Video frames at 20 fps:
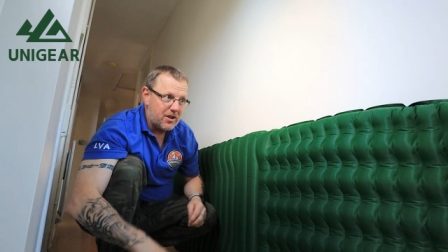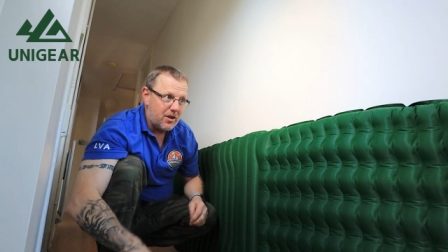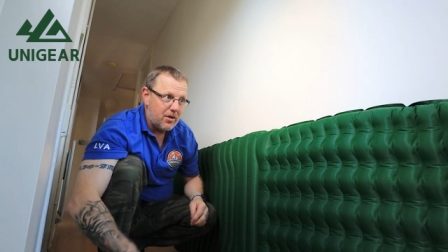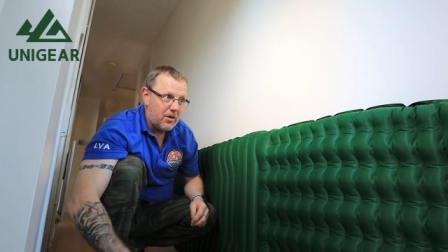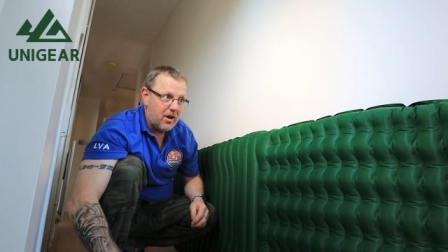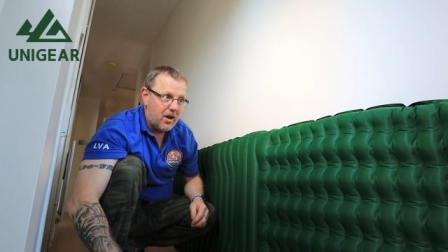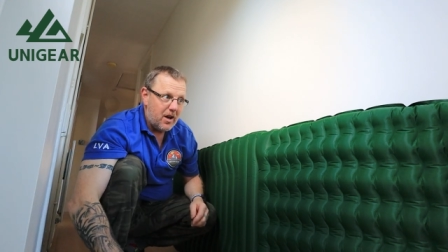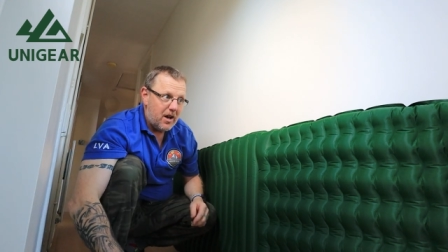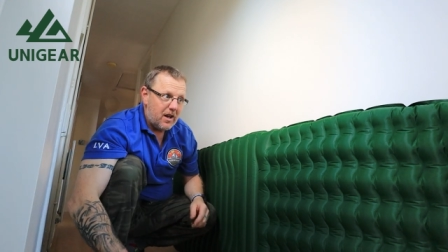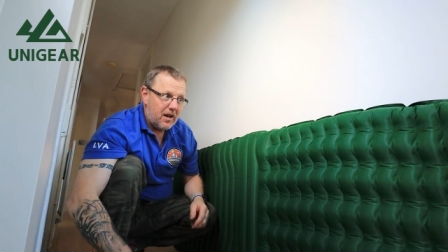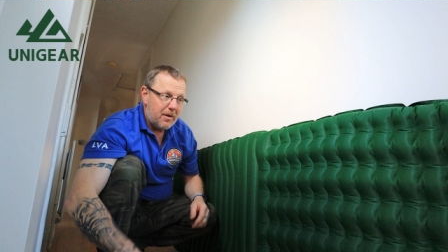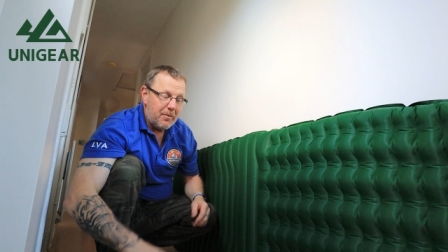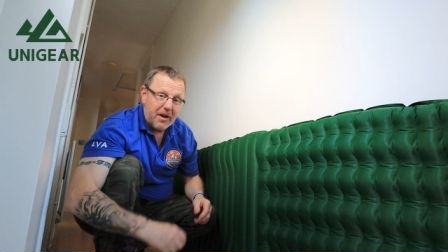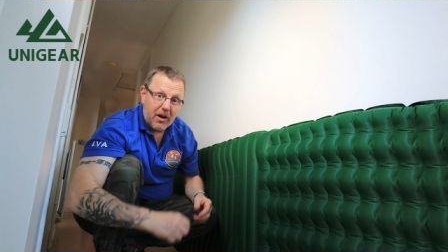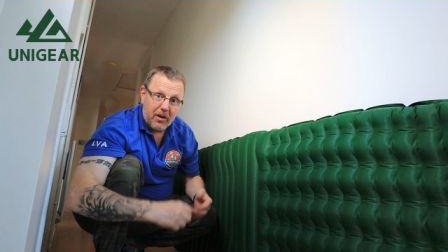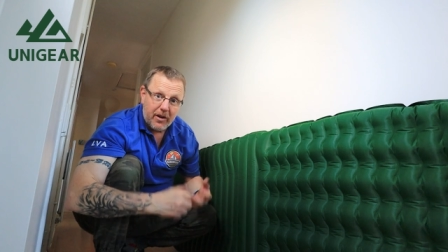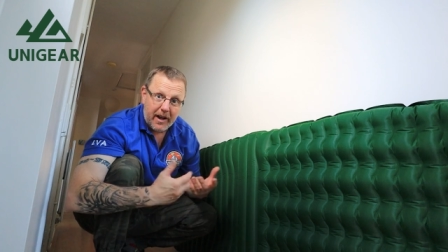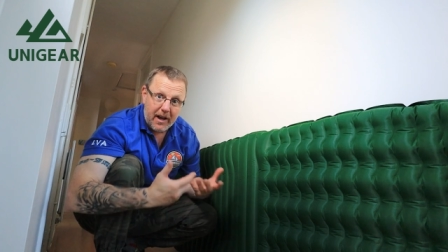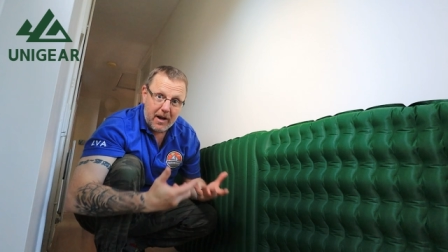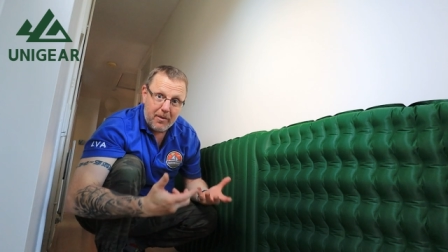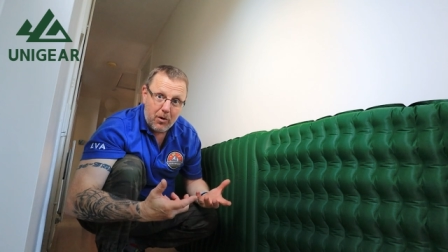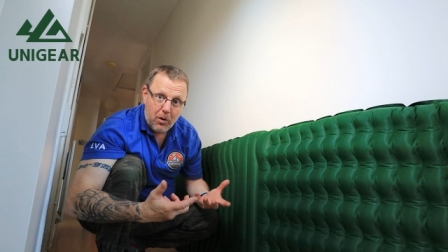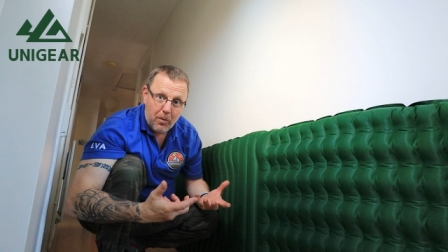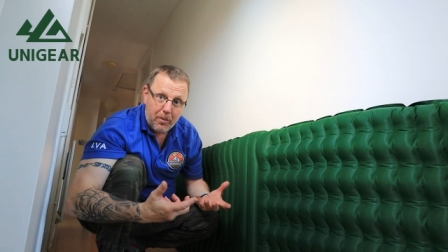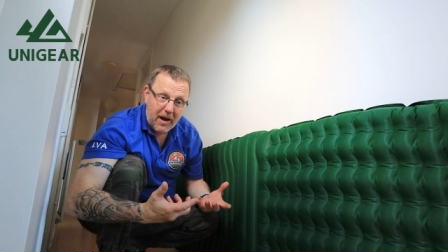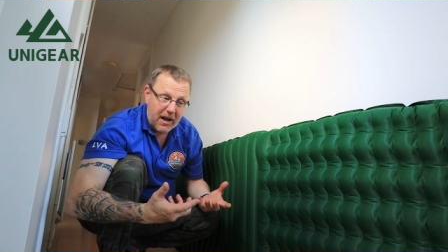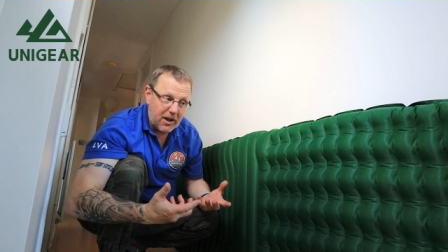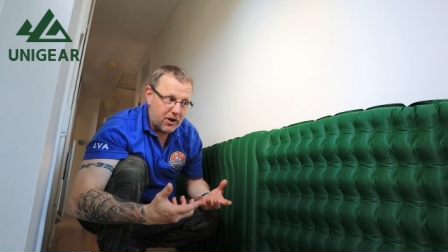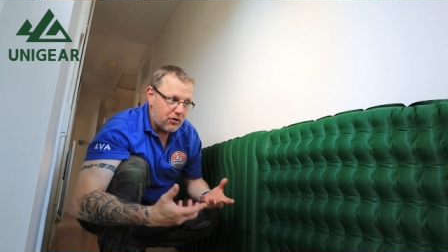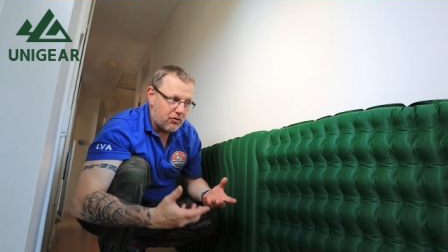So let me go and get them little
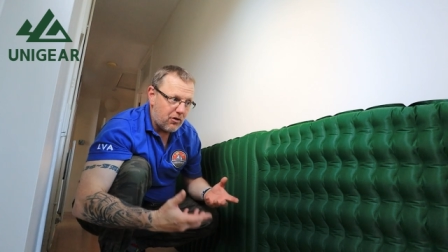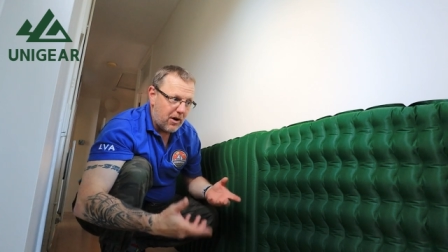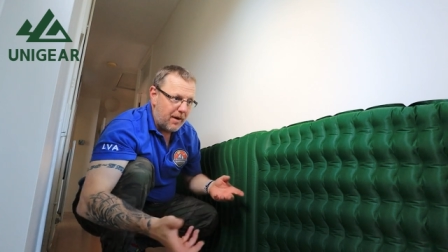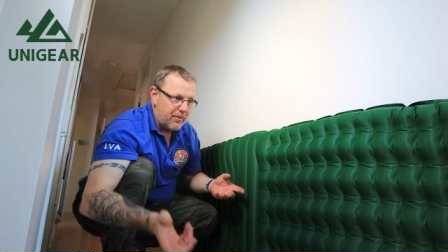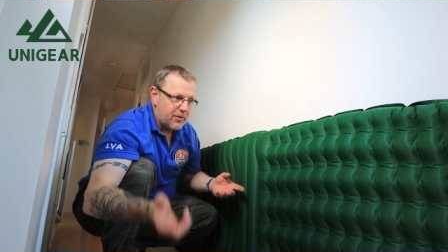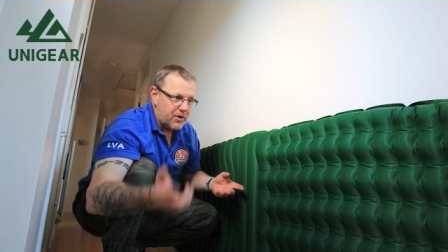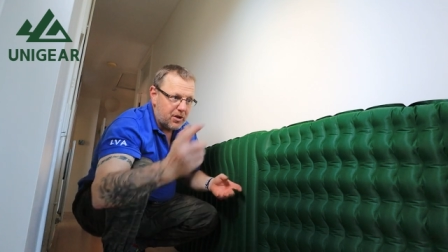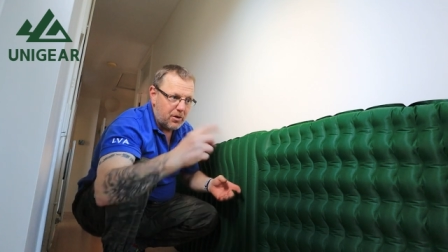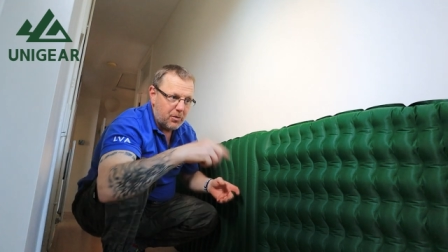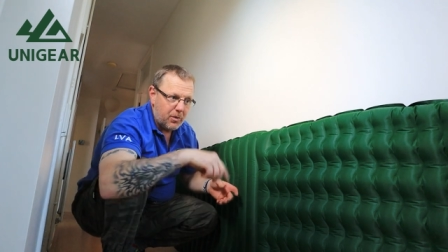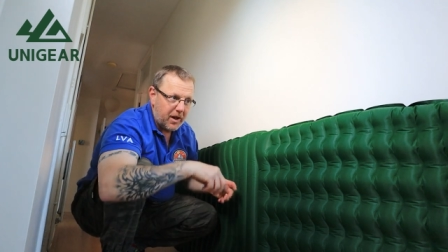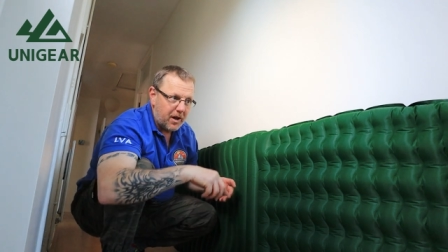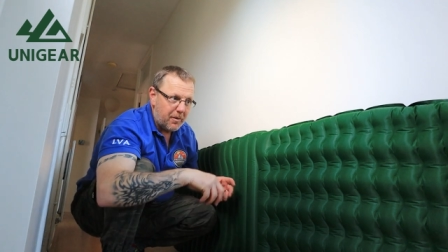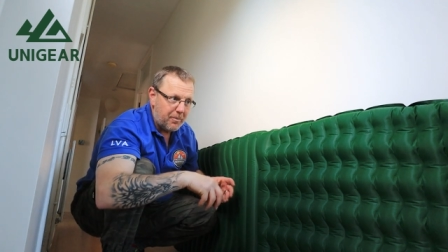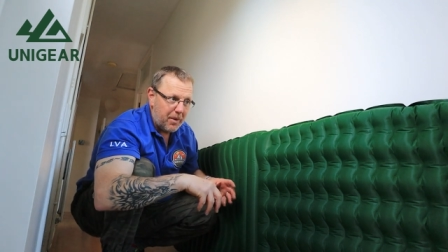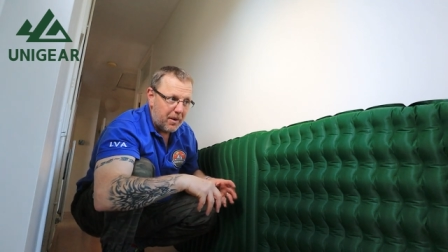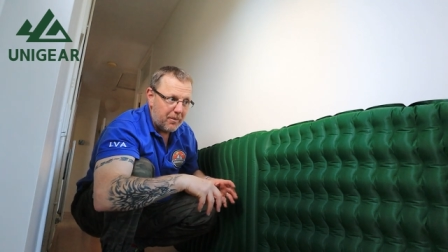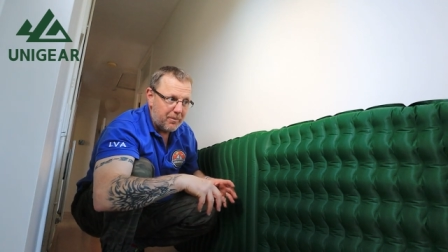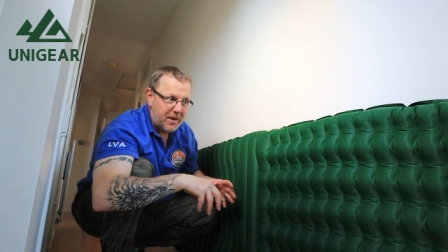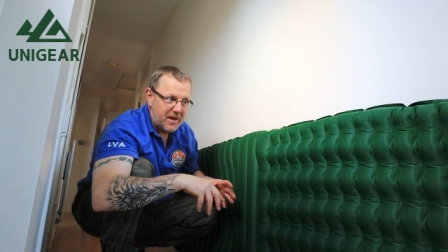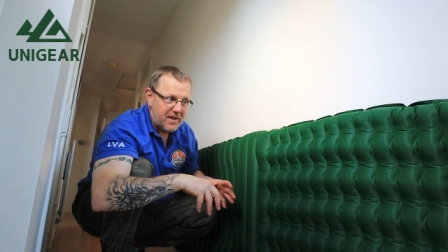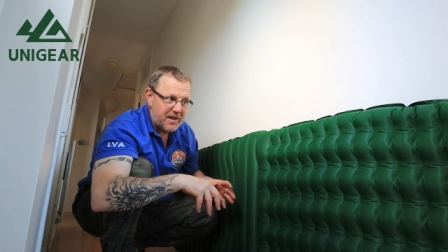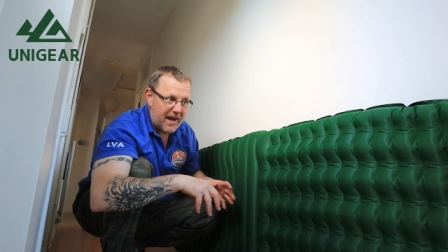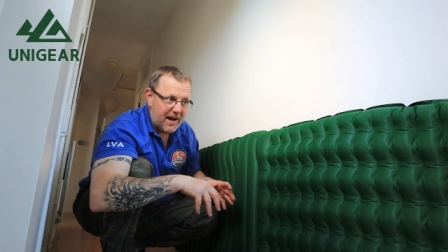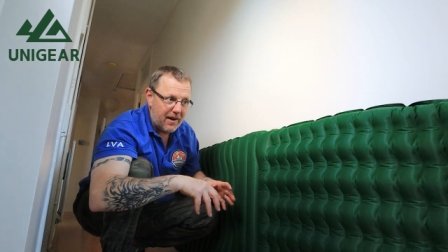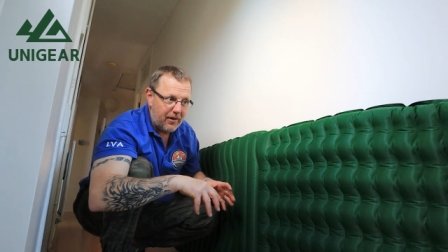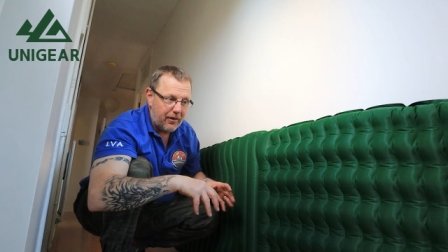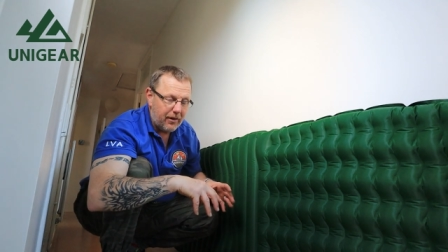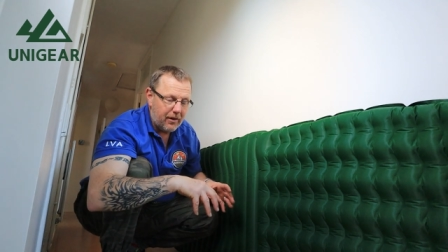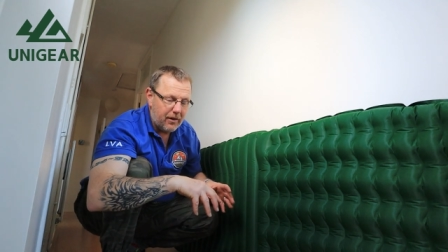black straps. We're gonna pump it
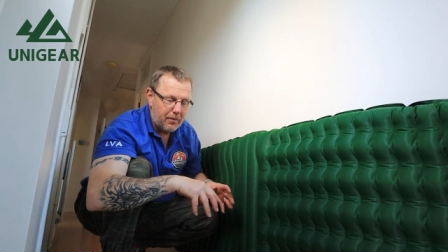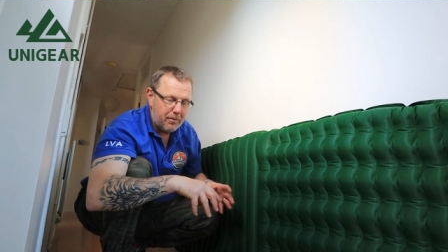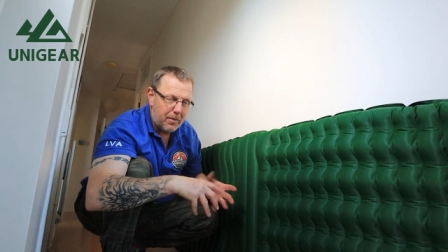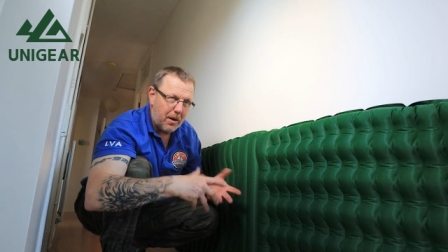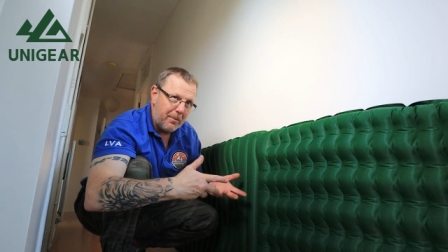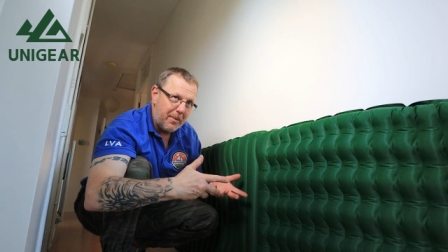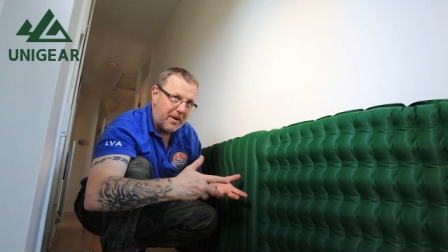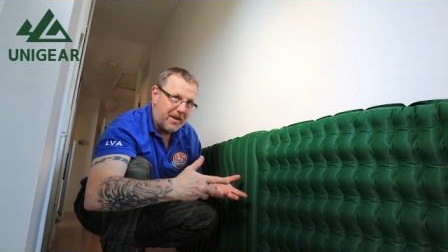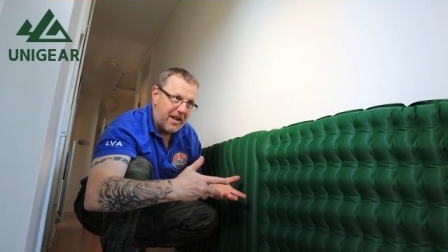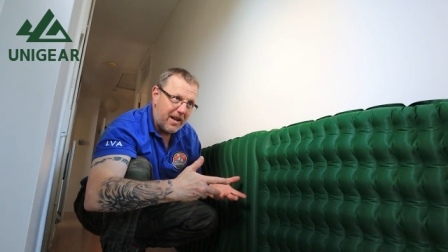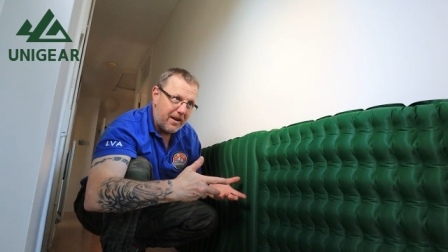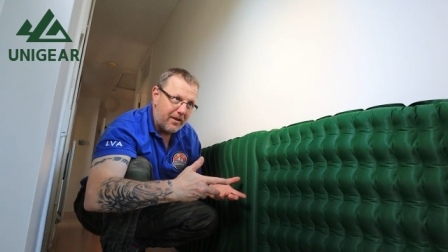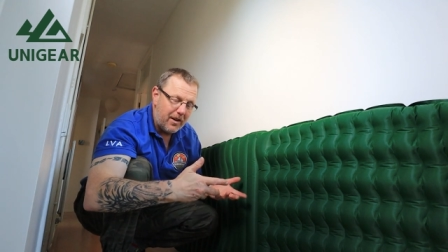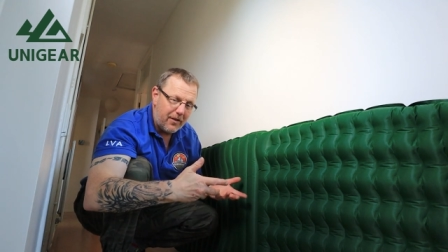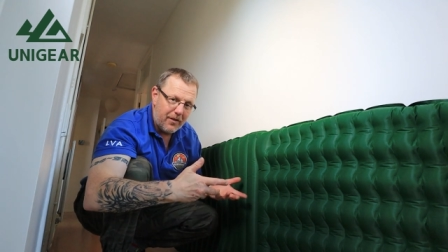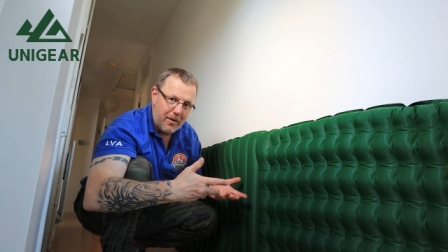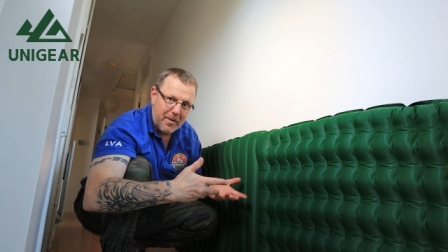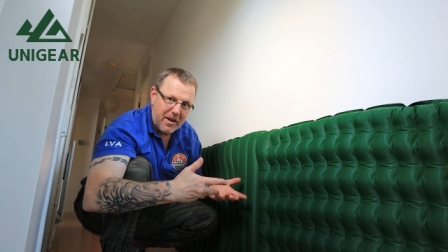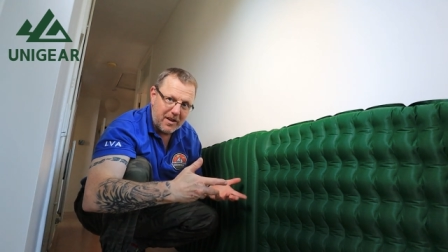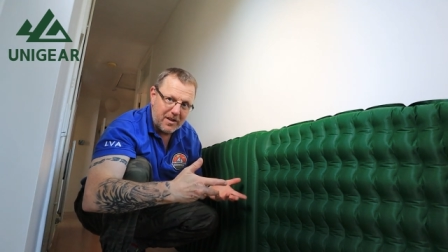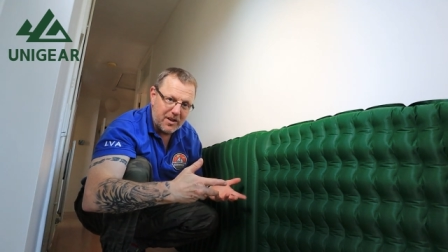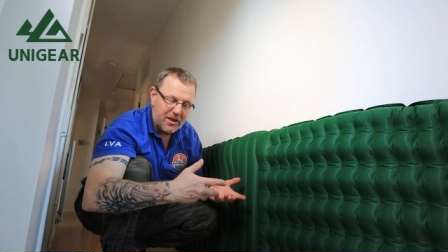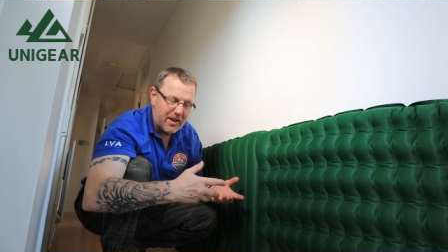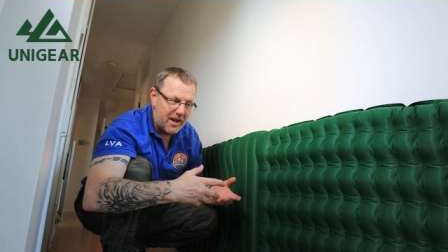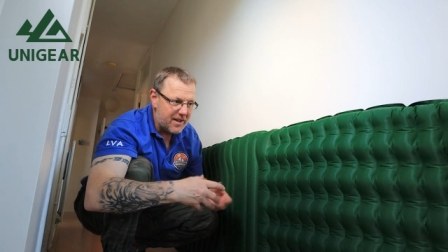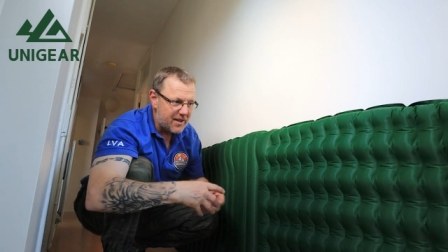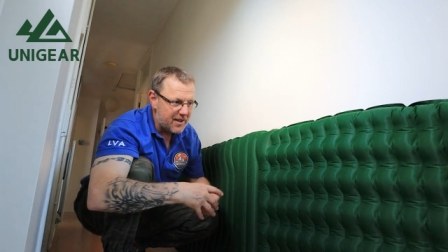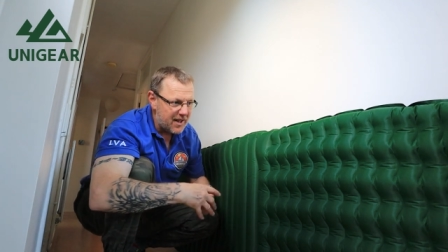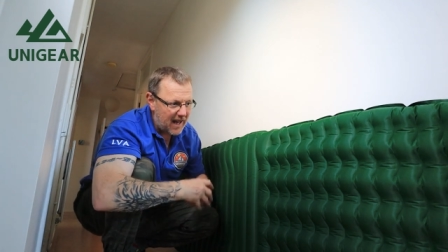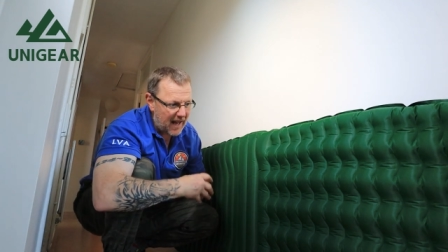down, pump it down, if that makes
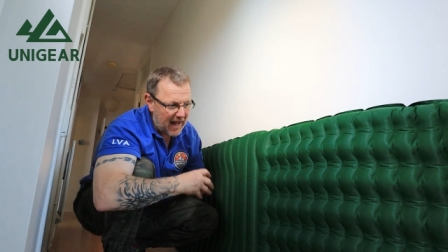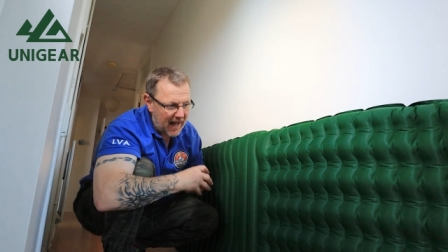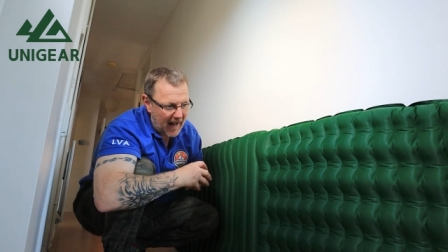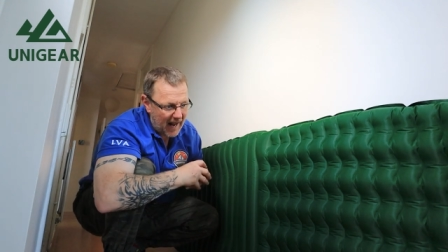sense.